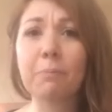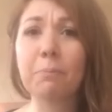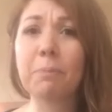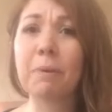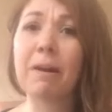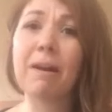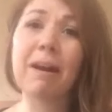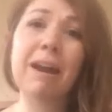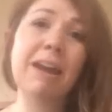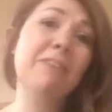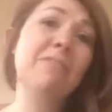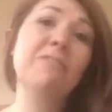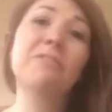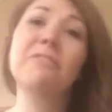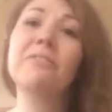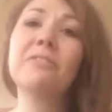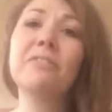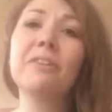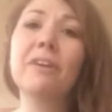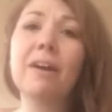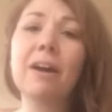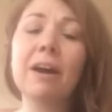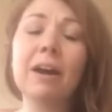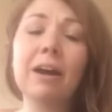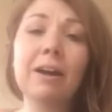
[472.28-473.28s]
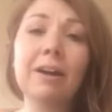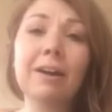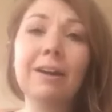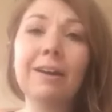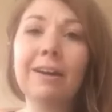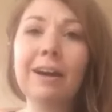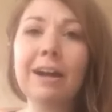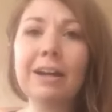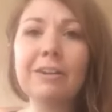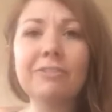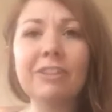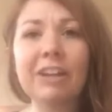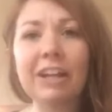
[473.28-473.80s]
But
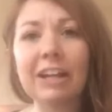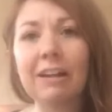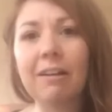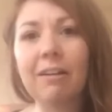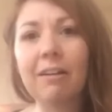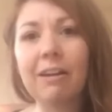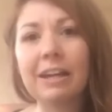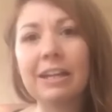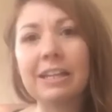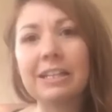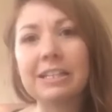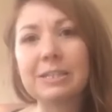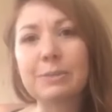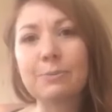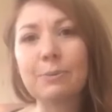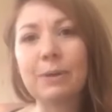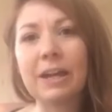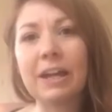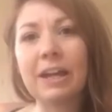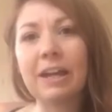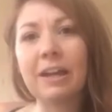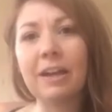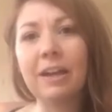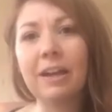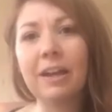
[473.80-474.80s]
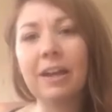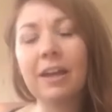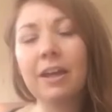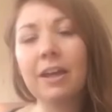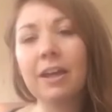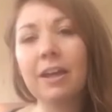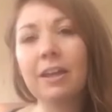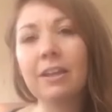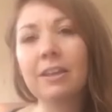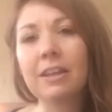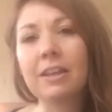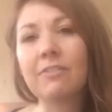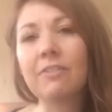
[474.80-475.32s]
I've had clients where
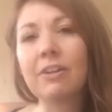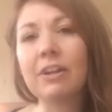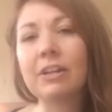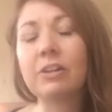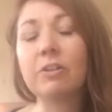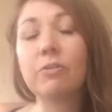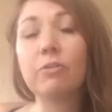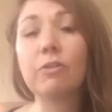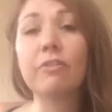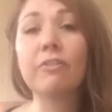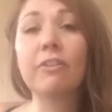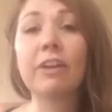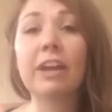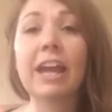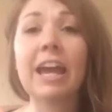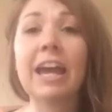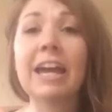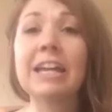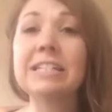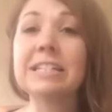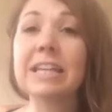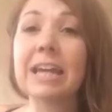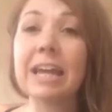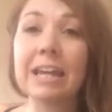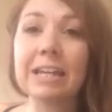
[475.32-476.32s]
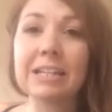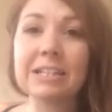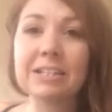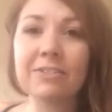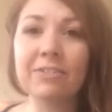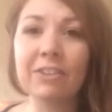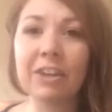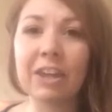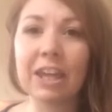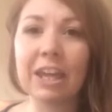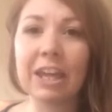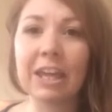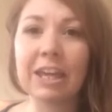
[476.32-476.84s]
they've had horrific headaches
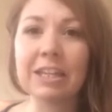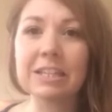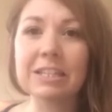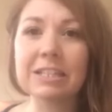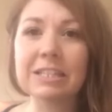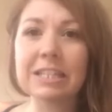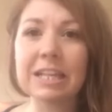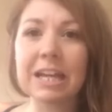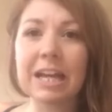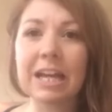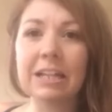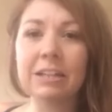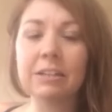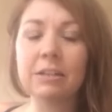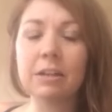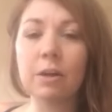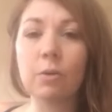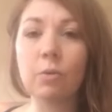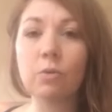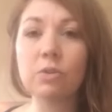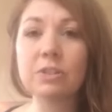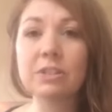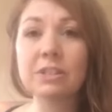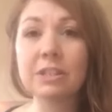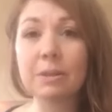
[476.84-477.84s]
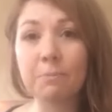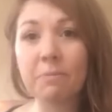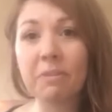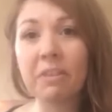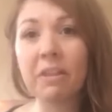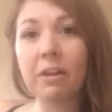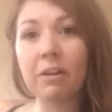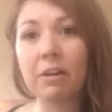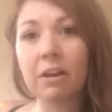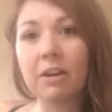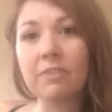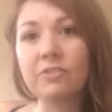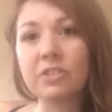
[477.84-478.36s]
for years, and
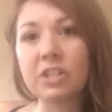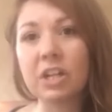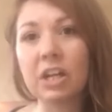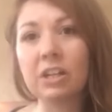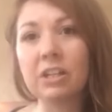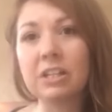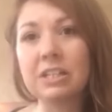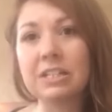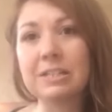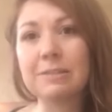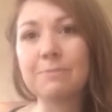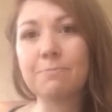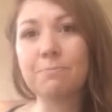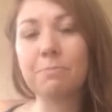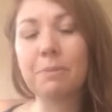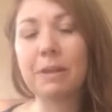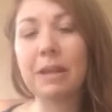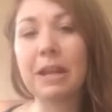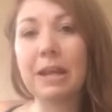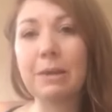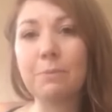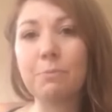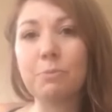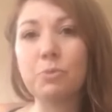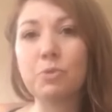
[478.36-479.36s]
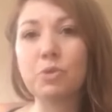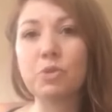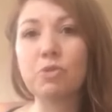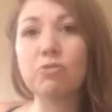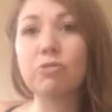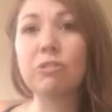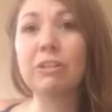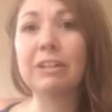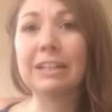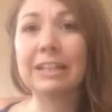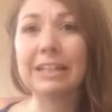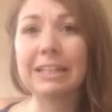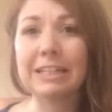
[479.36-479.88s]
something I've done has been able to
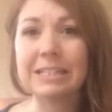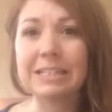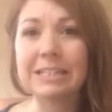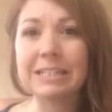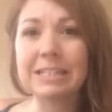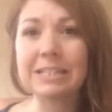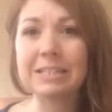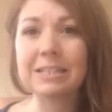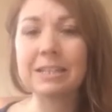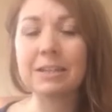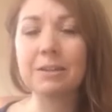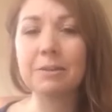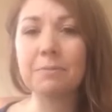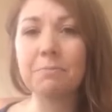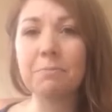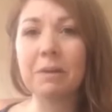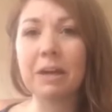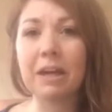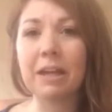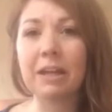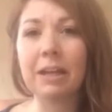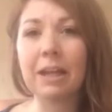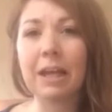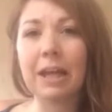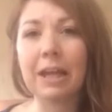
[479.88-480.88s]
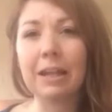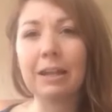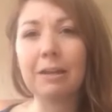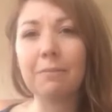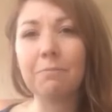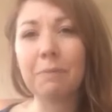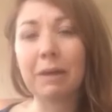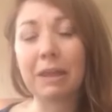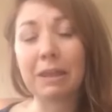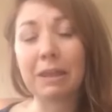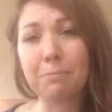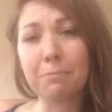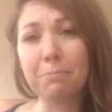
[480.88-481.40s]
release them and
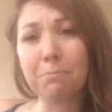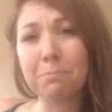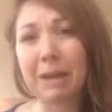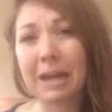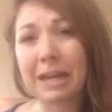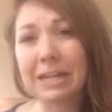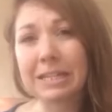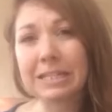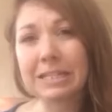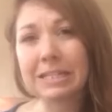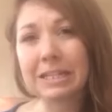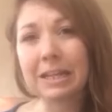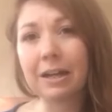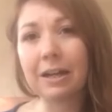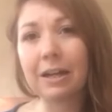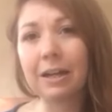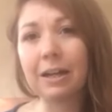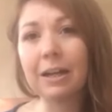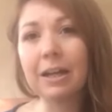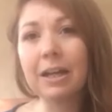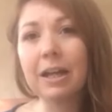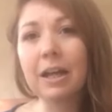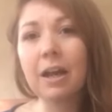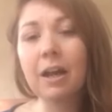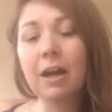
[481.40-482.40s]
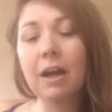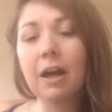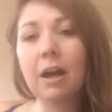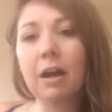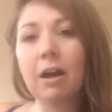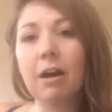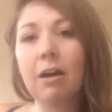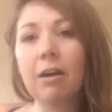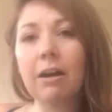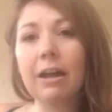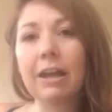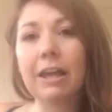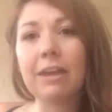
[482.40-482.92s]
them better.
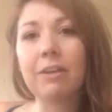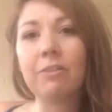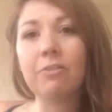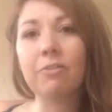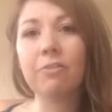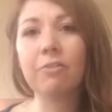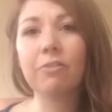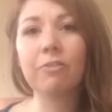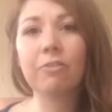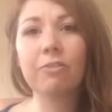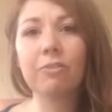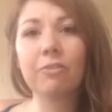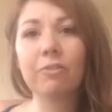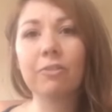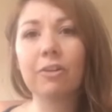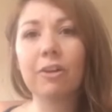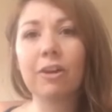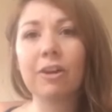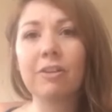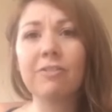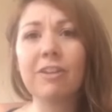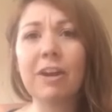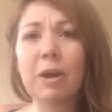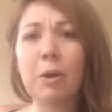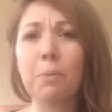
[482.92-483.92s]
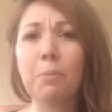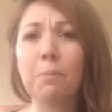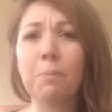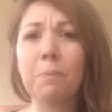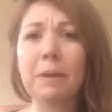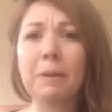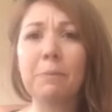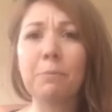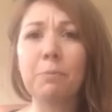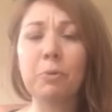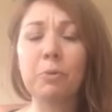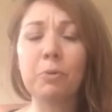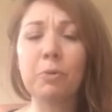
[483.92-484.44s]
I've helped
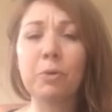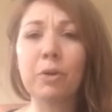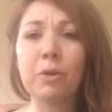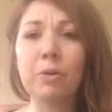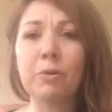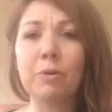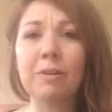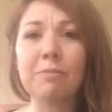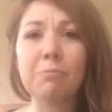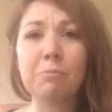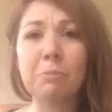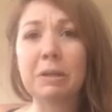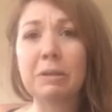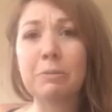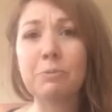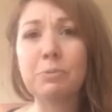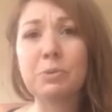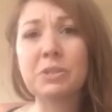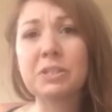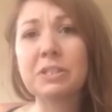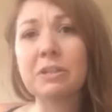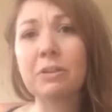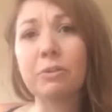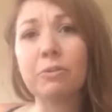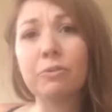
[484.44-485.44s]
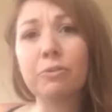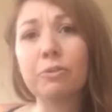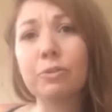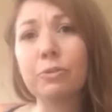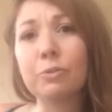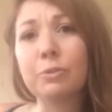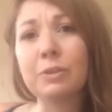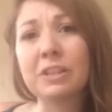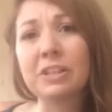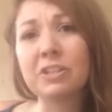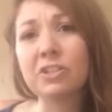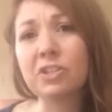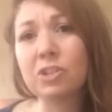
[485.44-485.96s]
people who haven't been able to sit on the floor
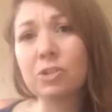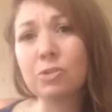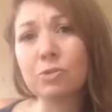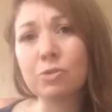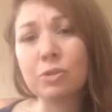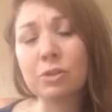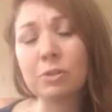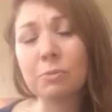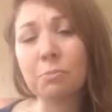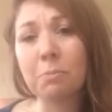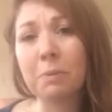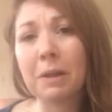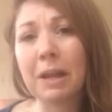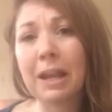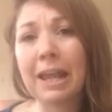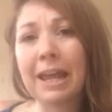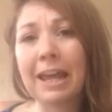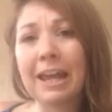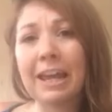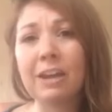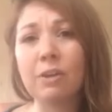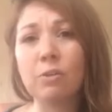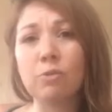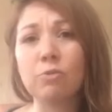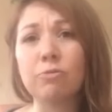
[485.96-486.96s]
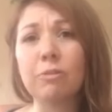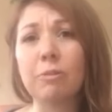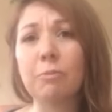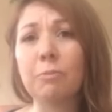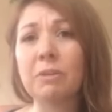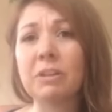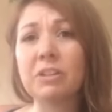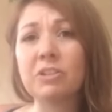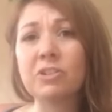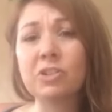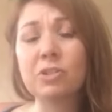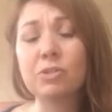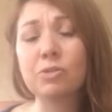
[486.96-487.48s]
with their children and play or run
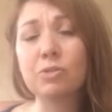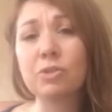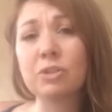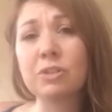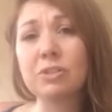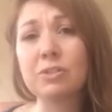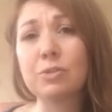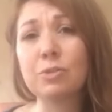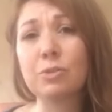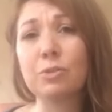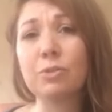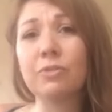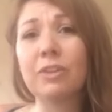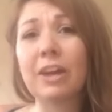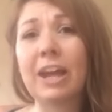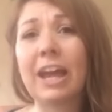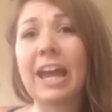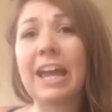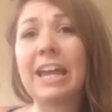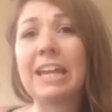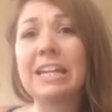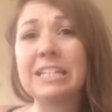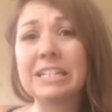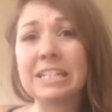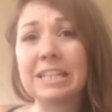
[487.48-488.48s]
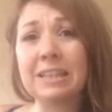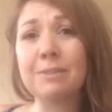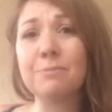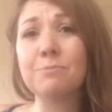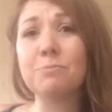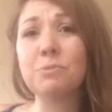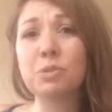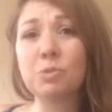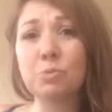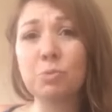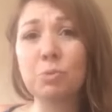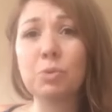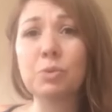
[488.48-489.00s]
with their children, sort of aided them
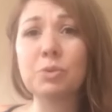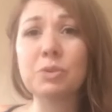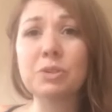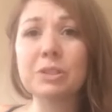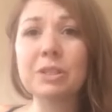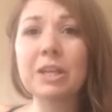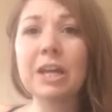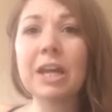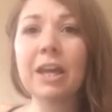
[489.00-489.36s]
towards